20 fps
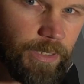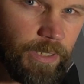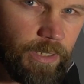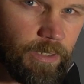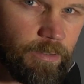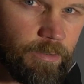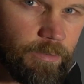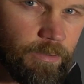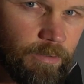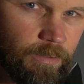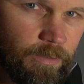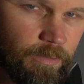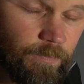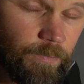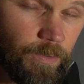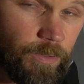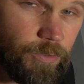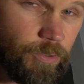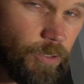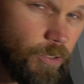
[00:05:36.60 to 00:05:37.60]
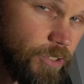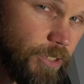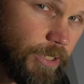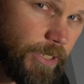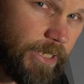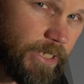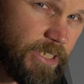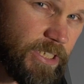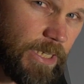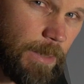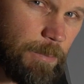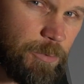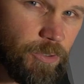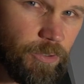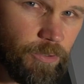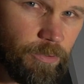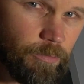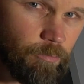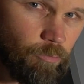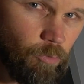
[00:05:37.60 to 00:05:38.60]
here, there's usually an
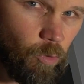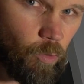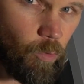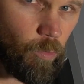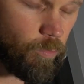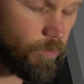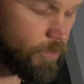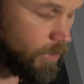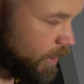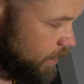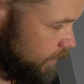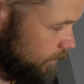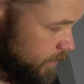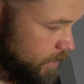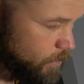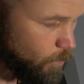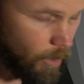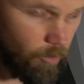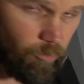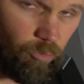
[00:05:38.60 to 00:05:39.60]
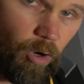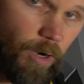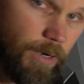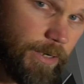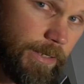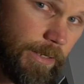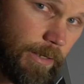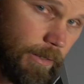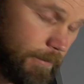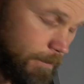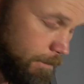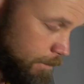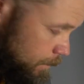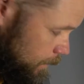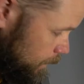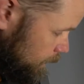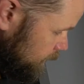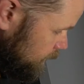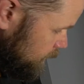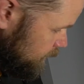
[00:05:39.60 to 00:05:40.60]
exception to the rule, and there's one right here.
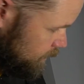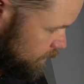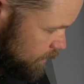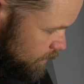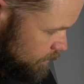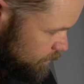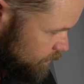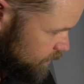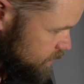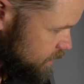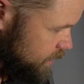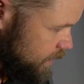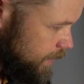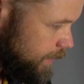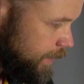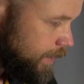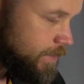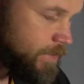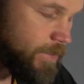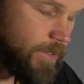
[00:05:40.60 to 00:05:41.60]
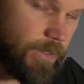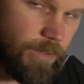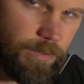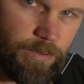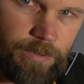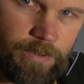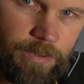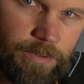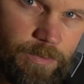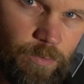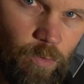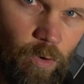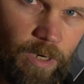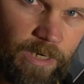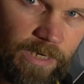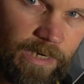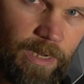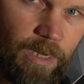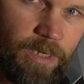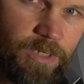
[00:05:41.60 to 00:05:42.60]
This helix is quite
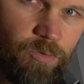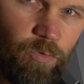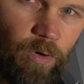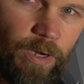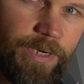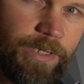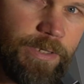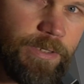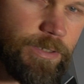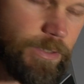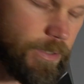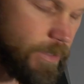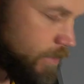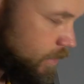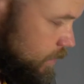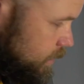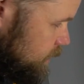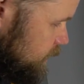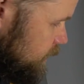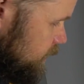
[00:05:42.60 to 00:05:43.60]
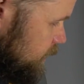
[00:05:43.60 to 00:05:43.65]
a large radius,